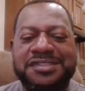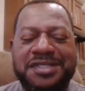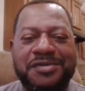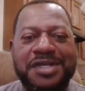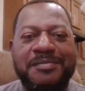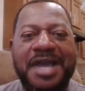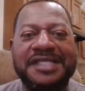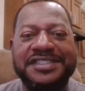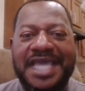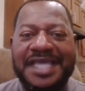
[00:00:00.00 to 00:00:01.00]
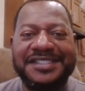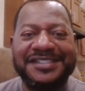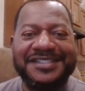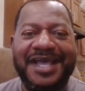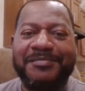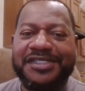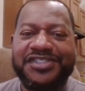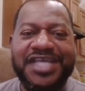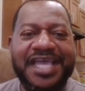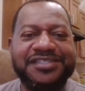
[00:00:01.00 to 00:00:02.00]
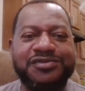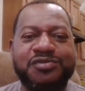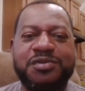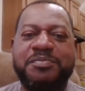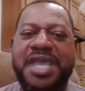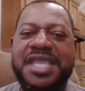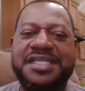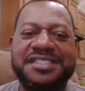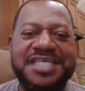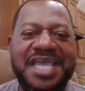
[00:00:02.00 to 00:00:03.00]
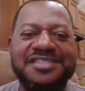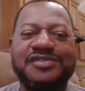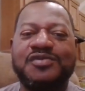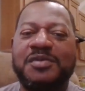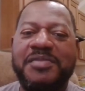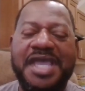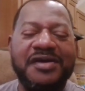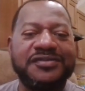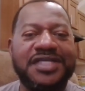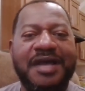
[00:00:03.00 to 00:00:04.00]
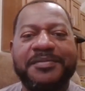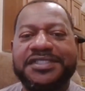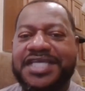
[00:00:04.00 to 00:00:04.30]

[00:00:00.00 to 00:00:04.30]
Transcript: talking about taxes, how much taxes we pay, and the taxes we pay on top of